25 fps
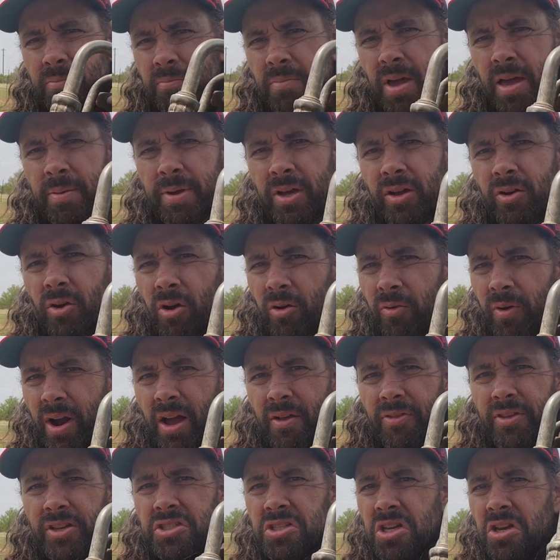maybe go
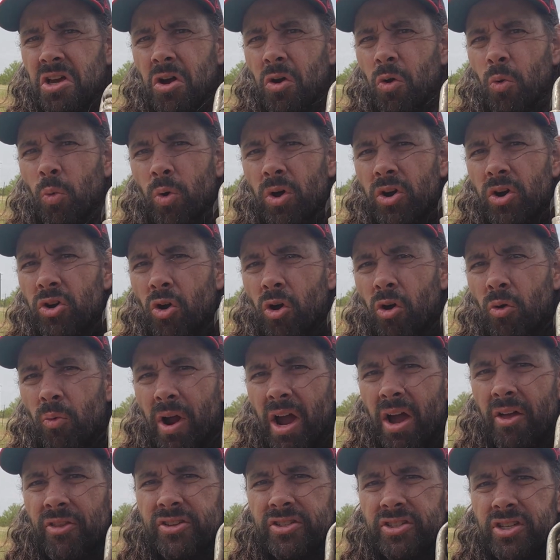around this wouldn't go
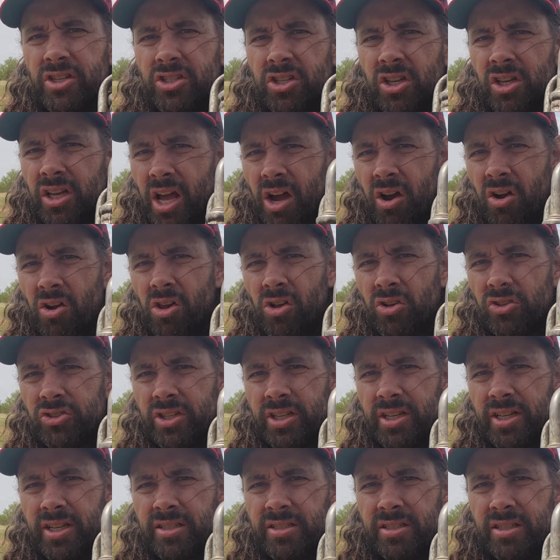around this, because look how close
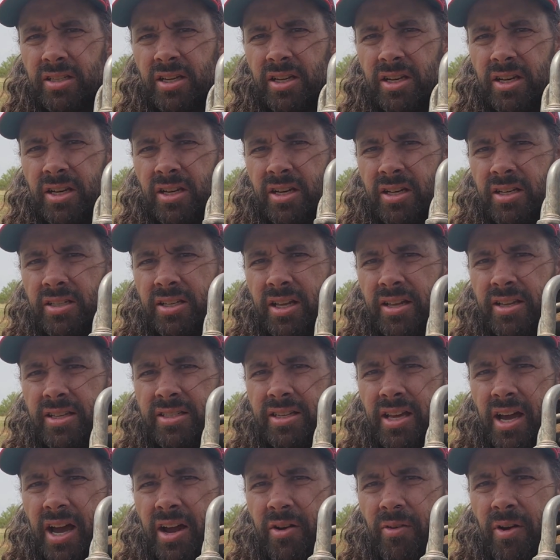it is to this
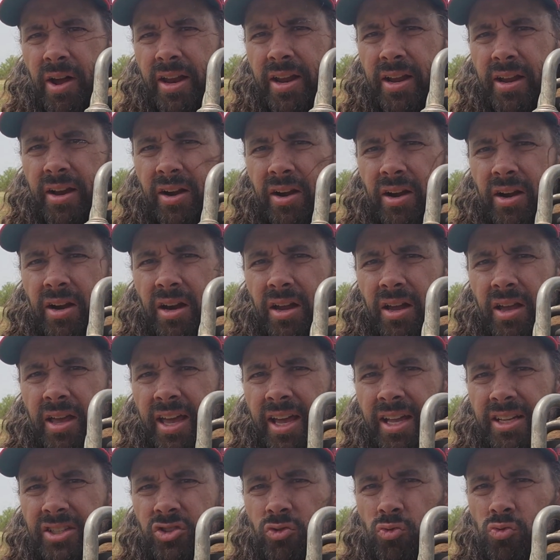guy right here.
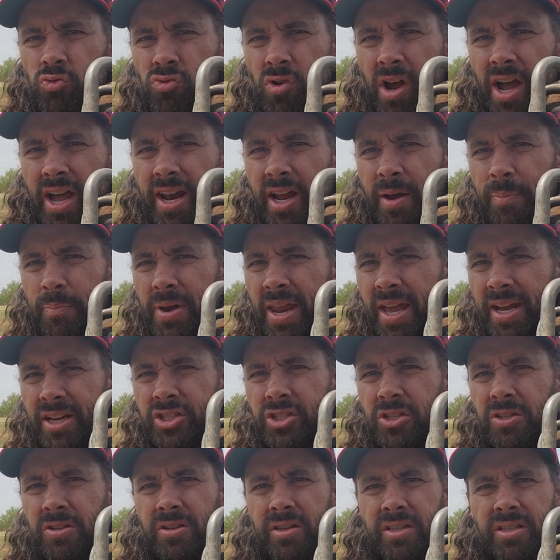It's right up next
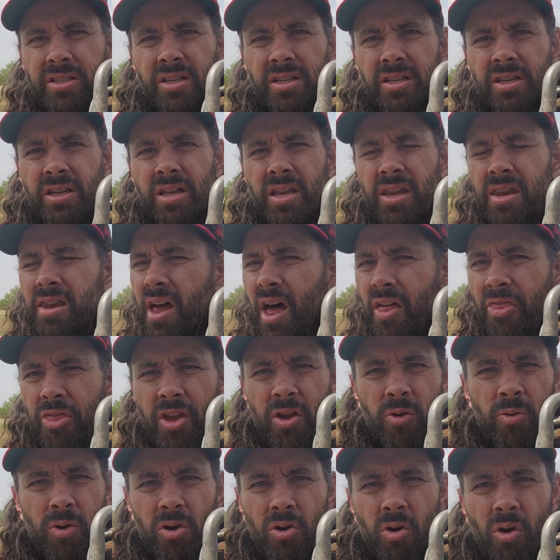to it.
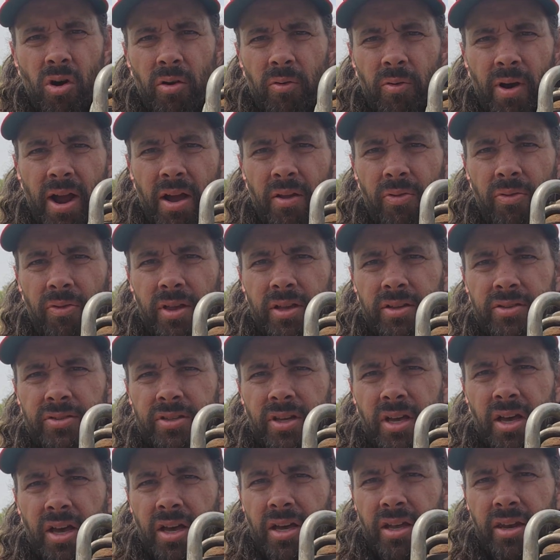Nothing will go around this.
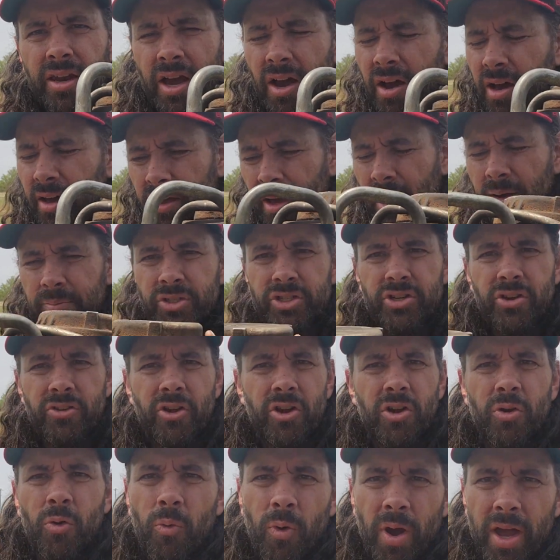Now, I'm sure
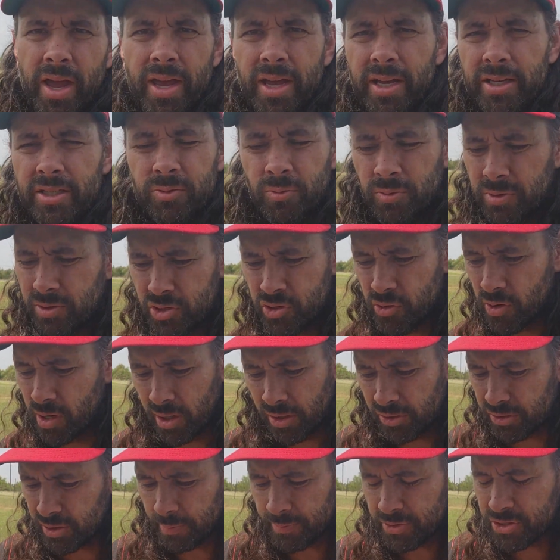there are ways,
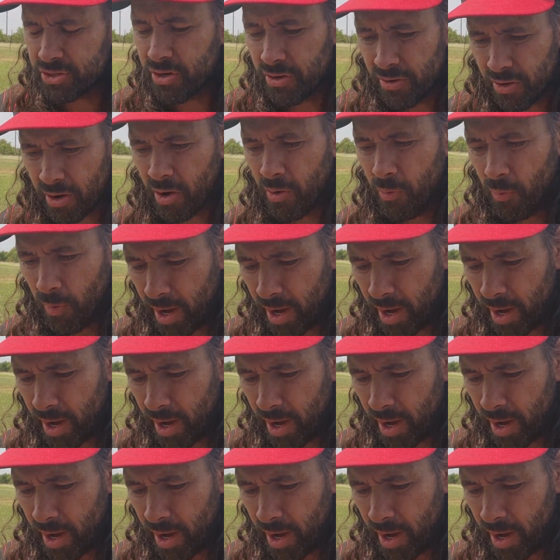drills, I'm sure there are